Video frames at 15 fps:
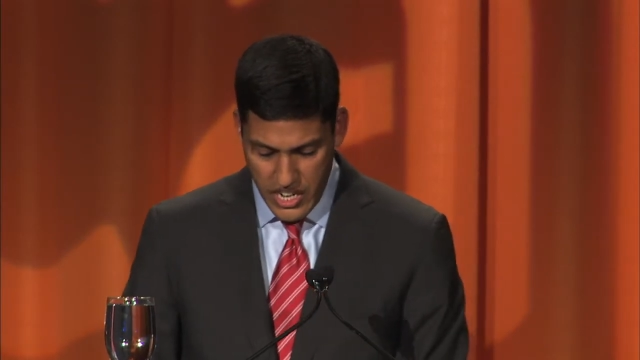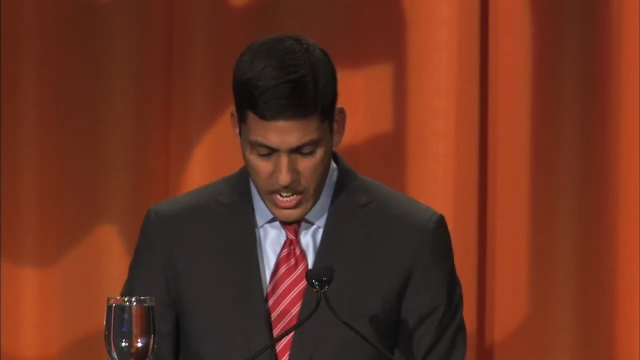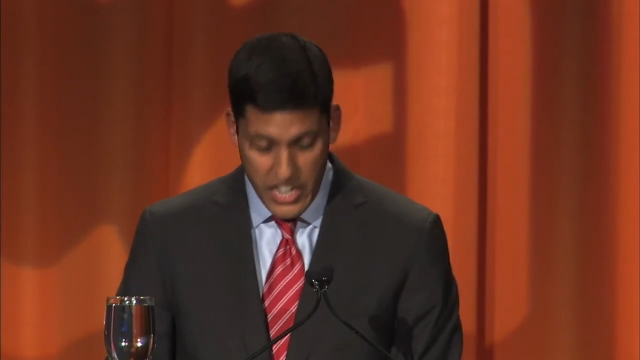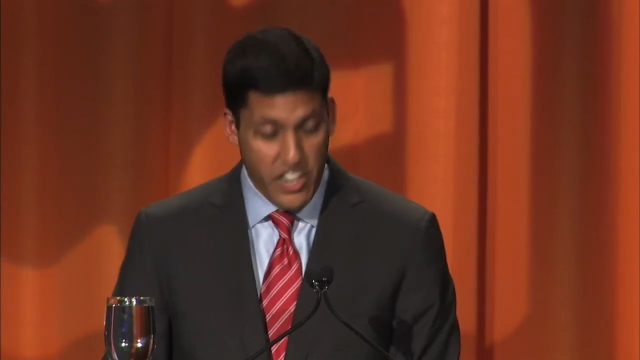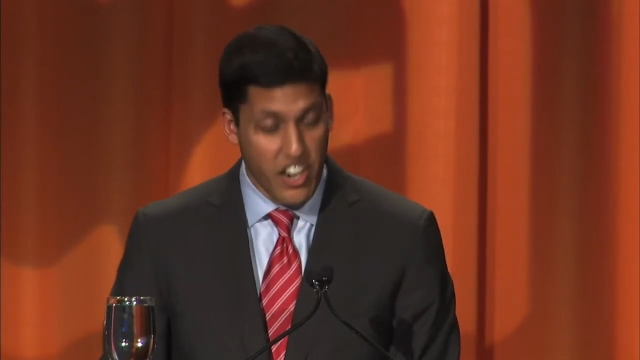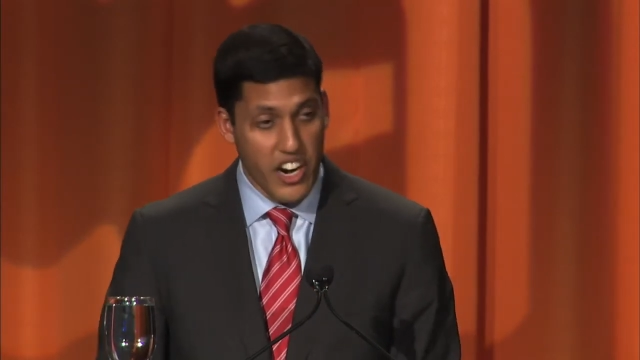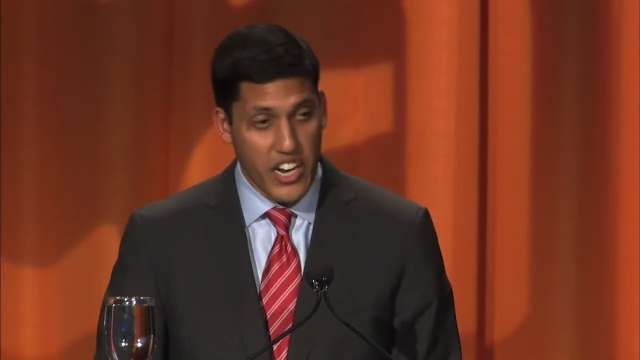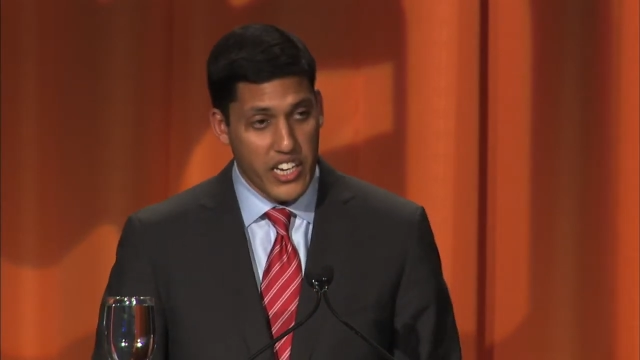
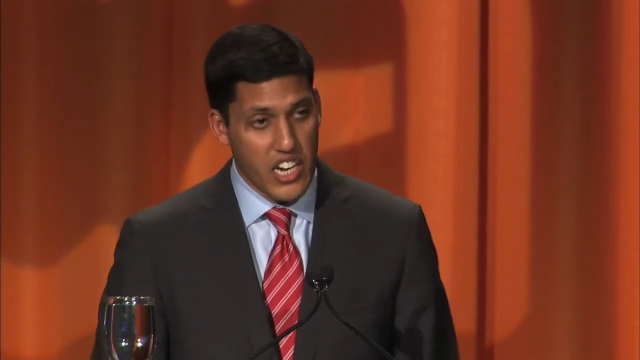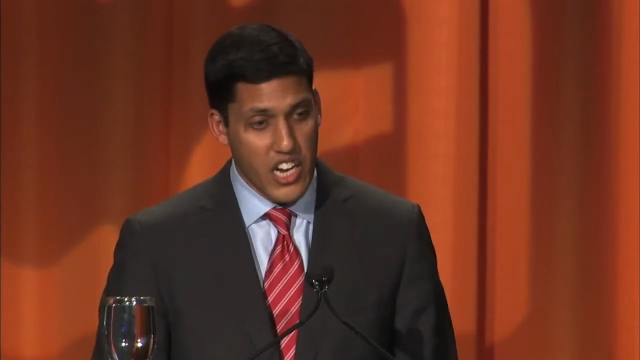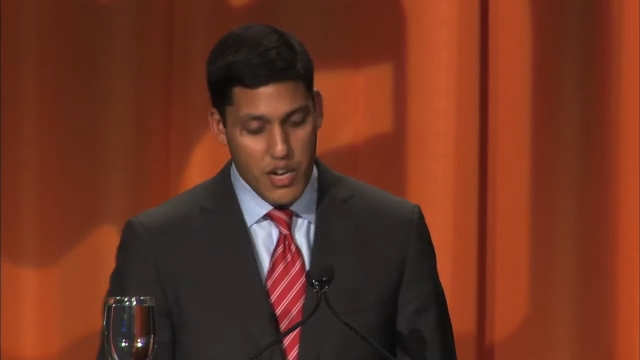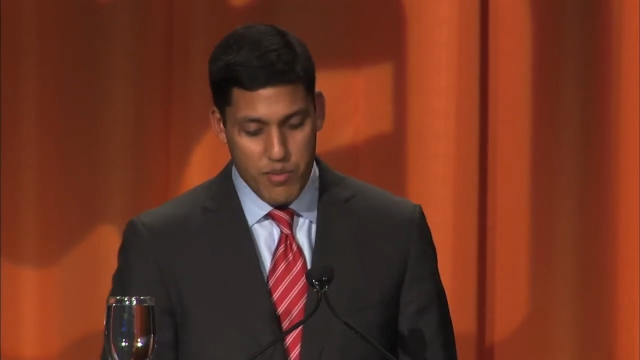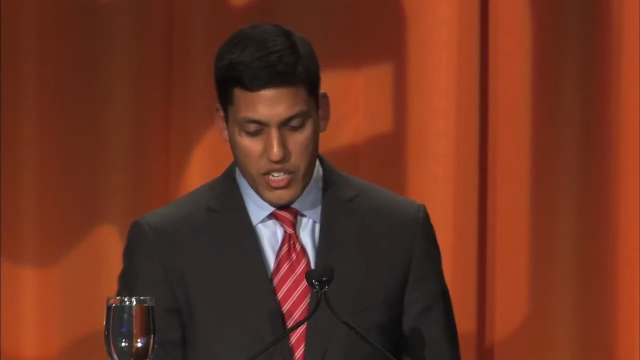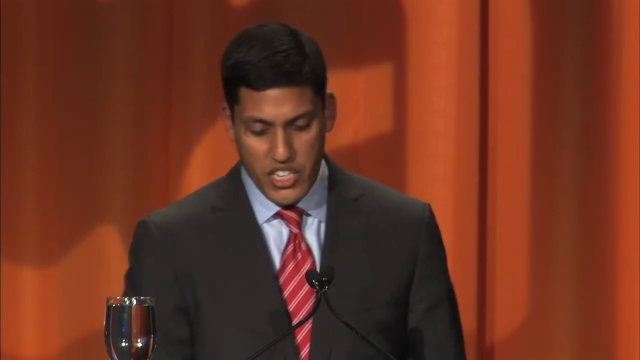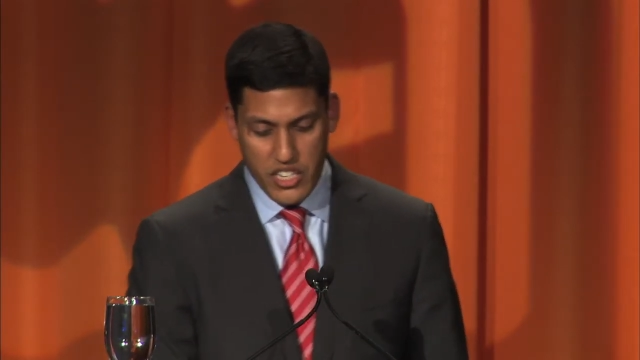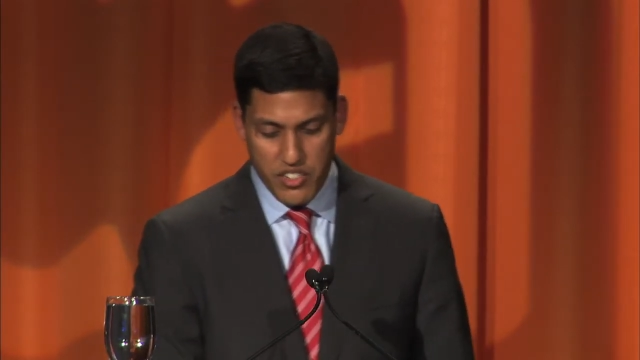and our
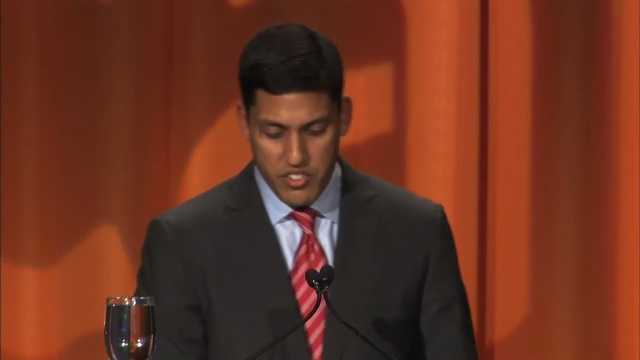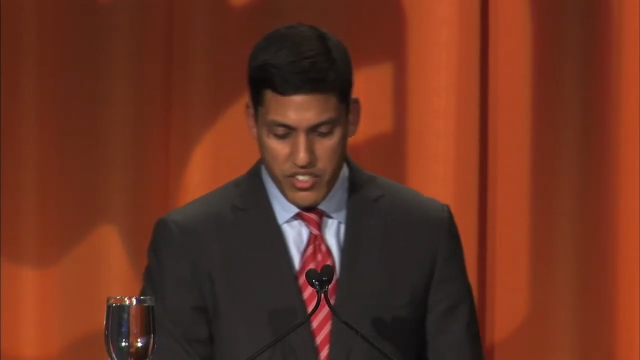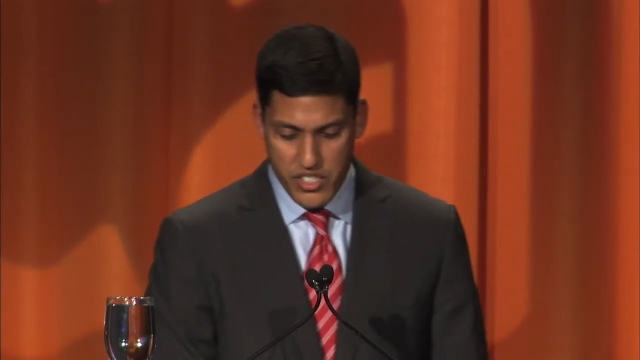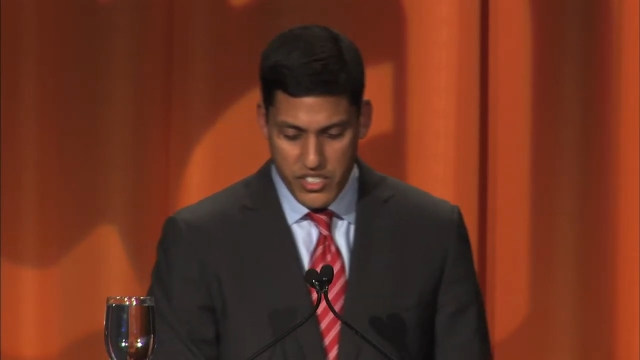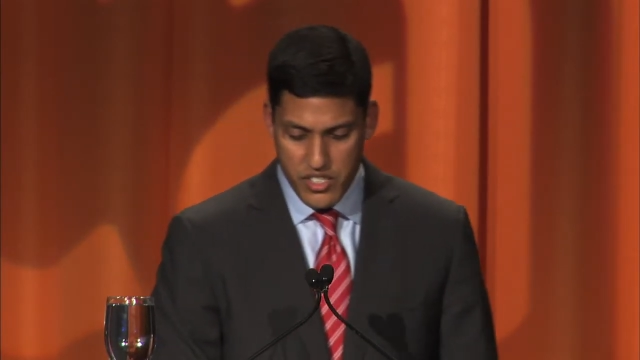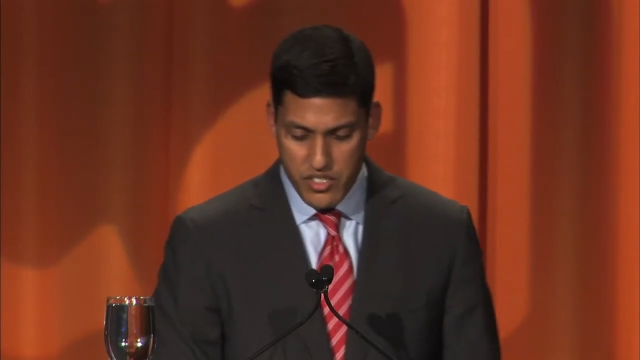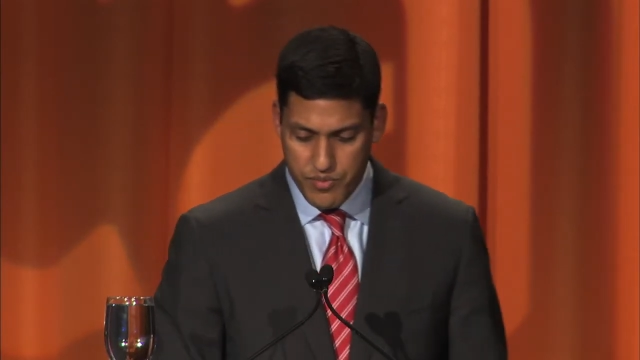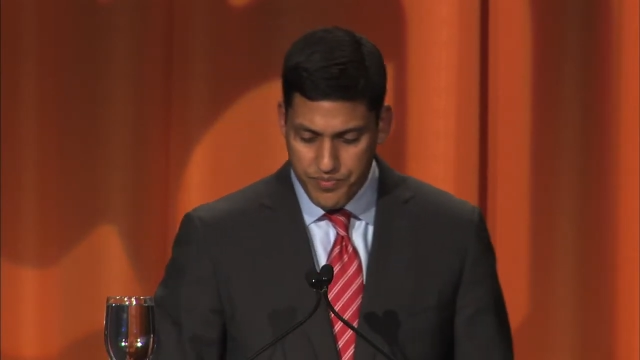economic
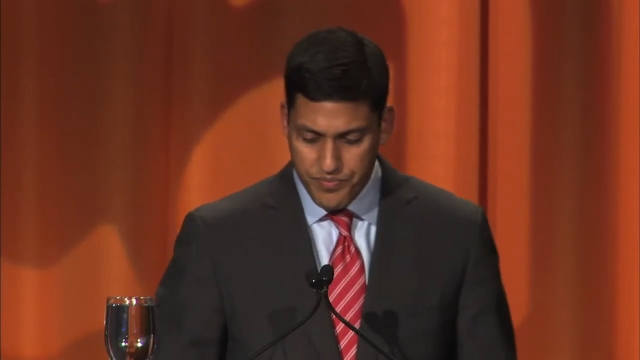interests.